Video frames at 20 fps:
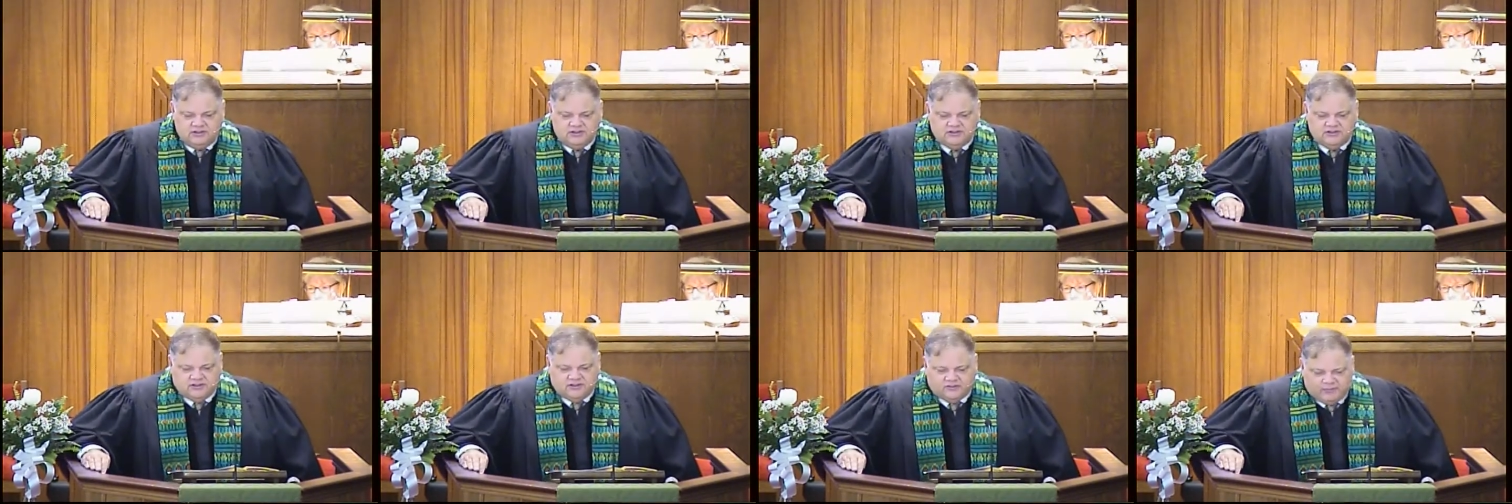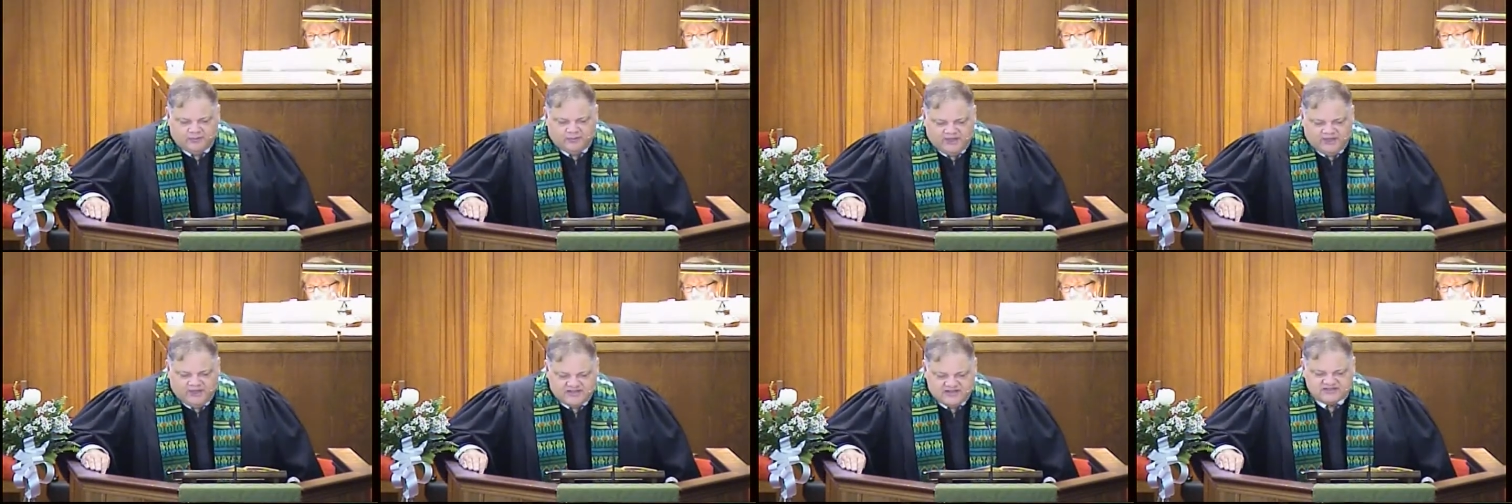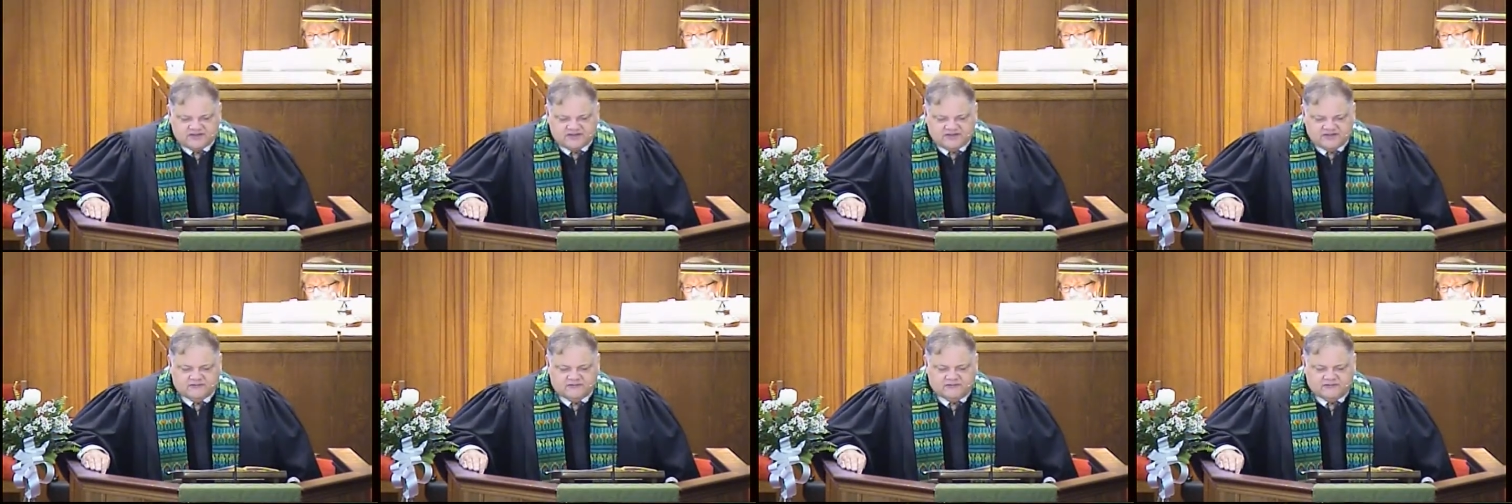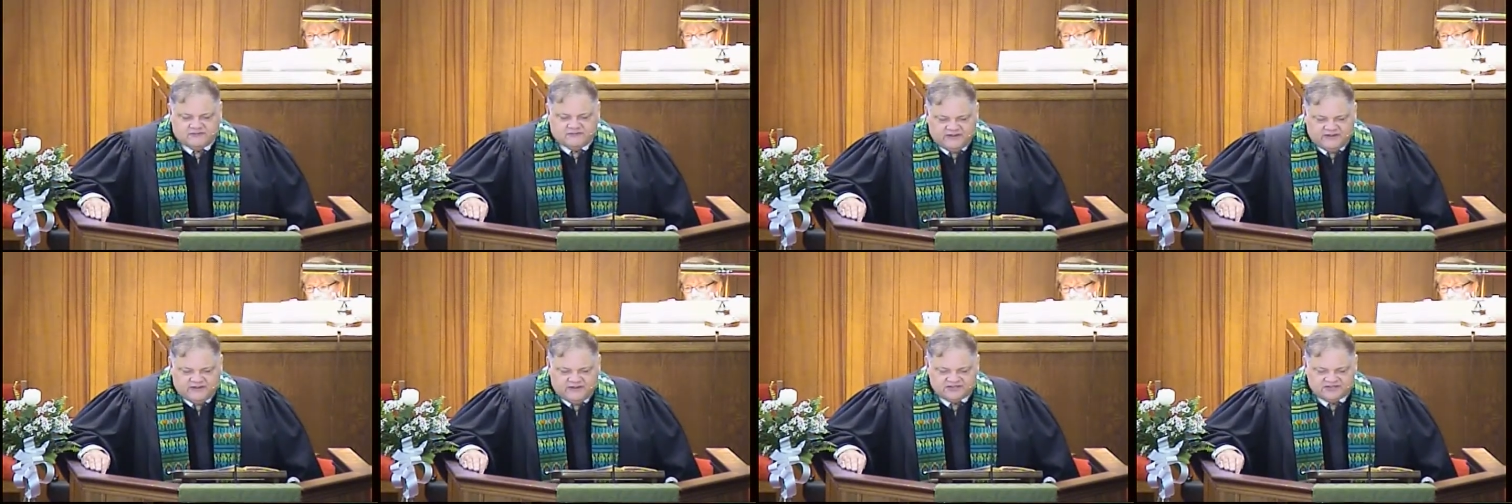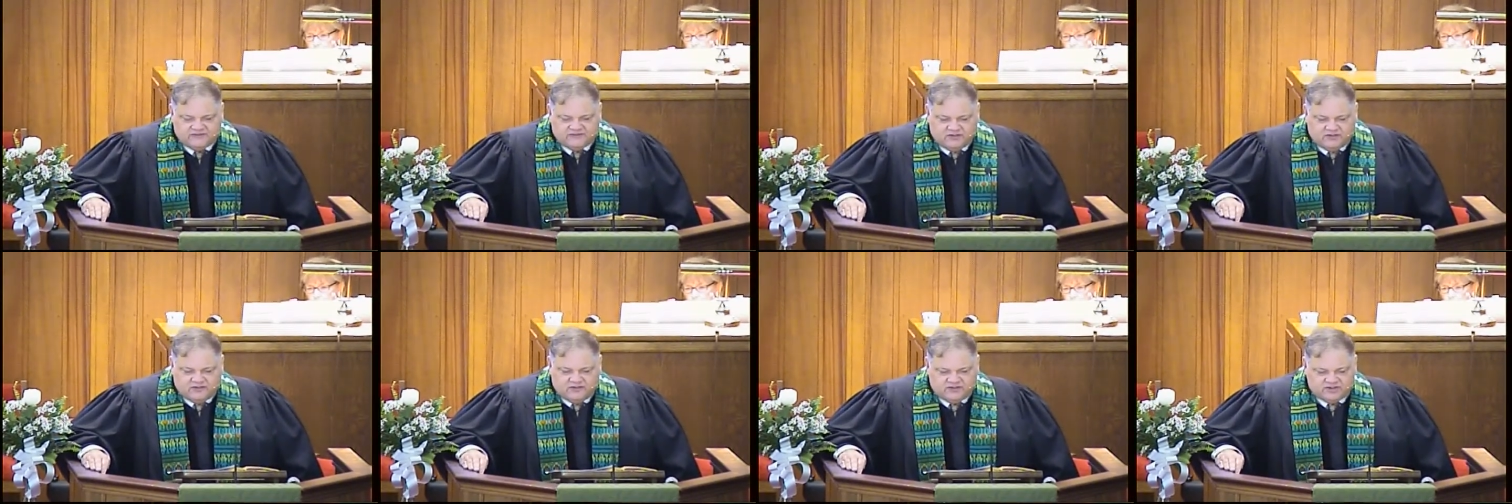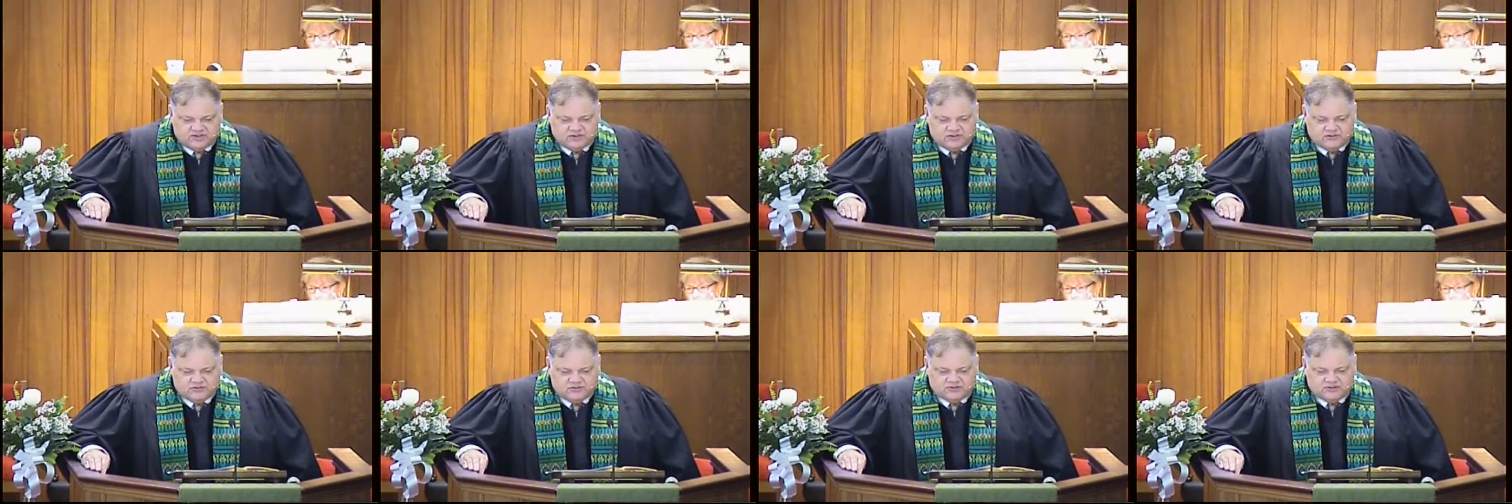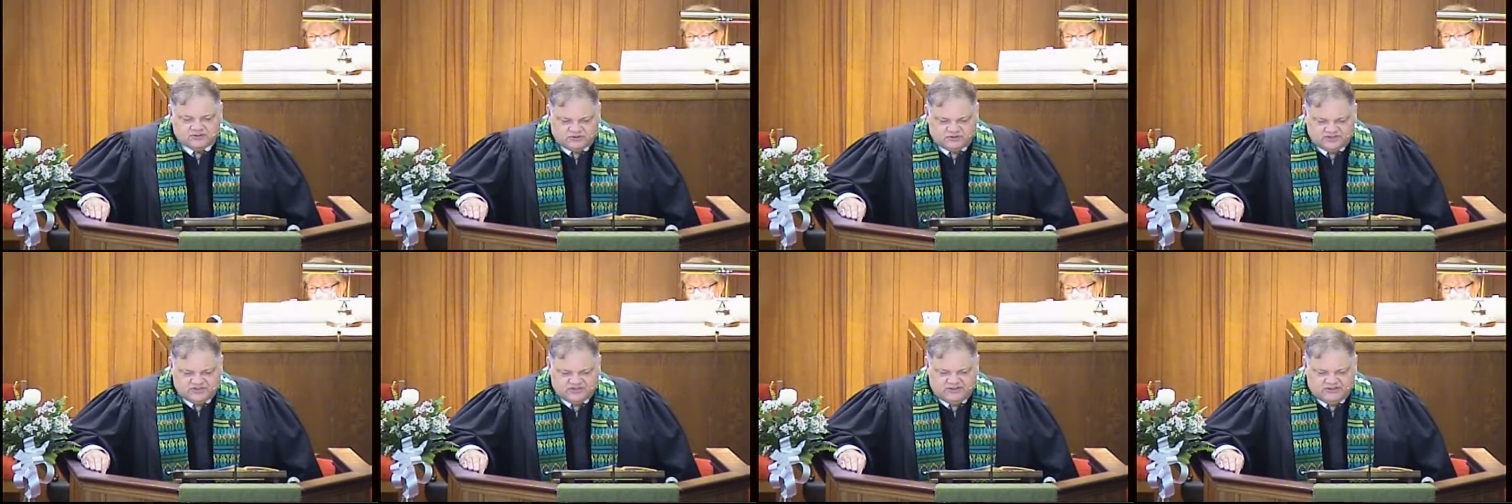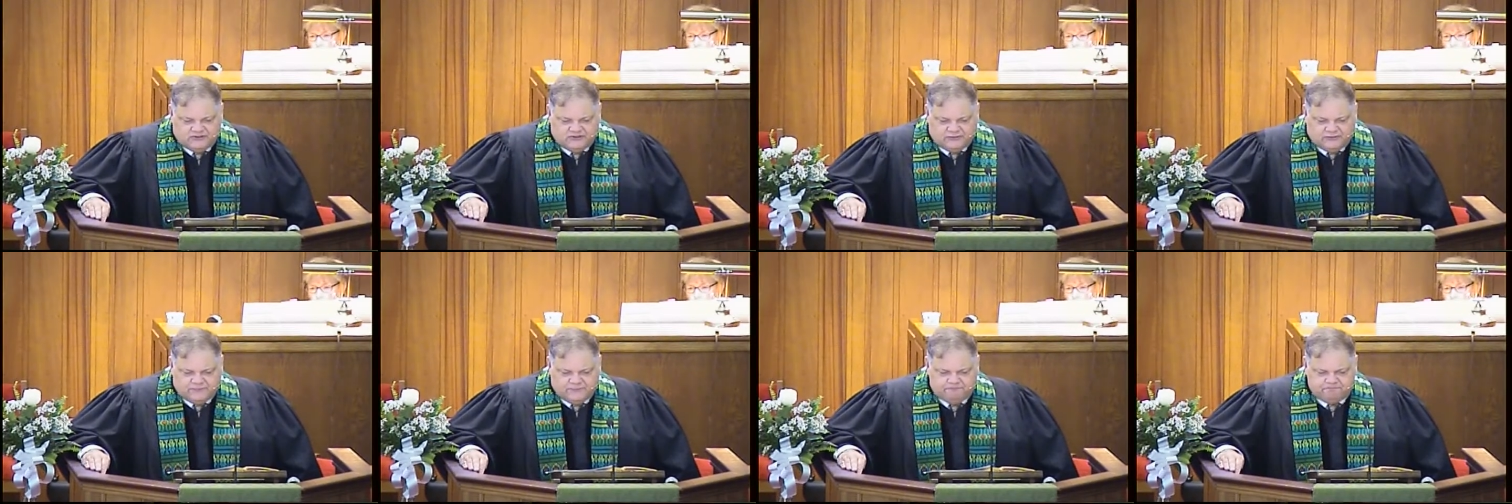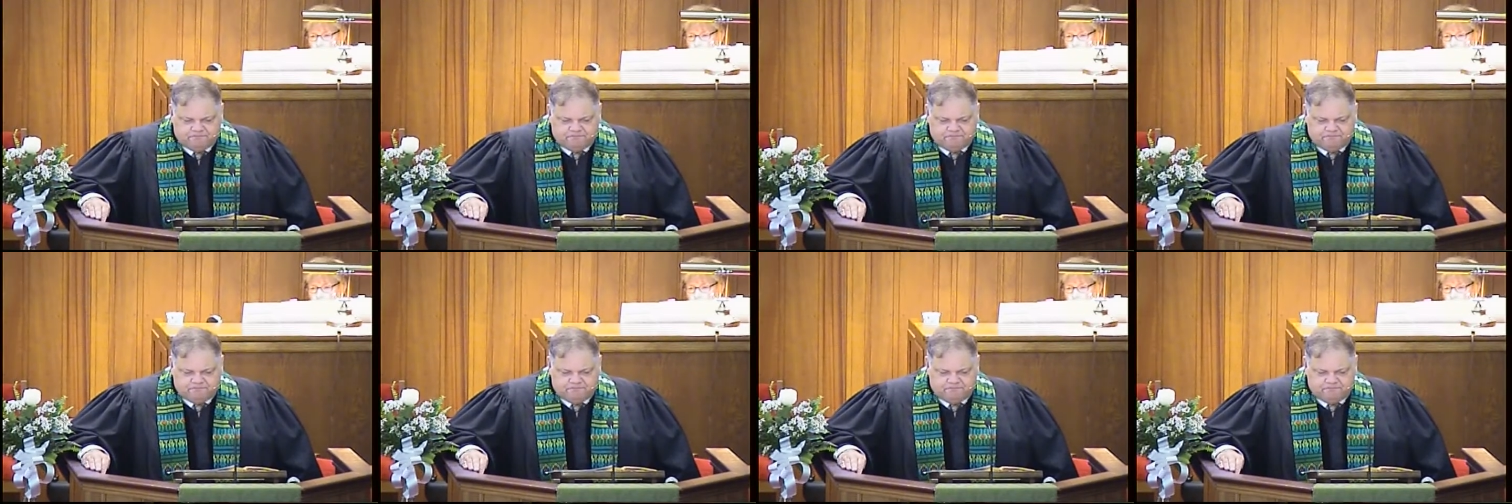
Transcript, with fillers: Now, the Passover, the festival of the Jews, was near.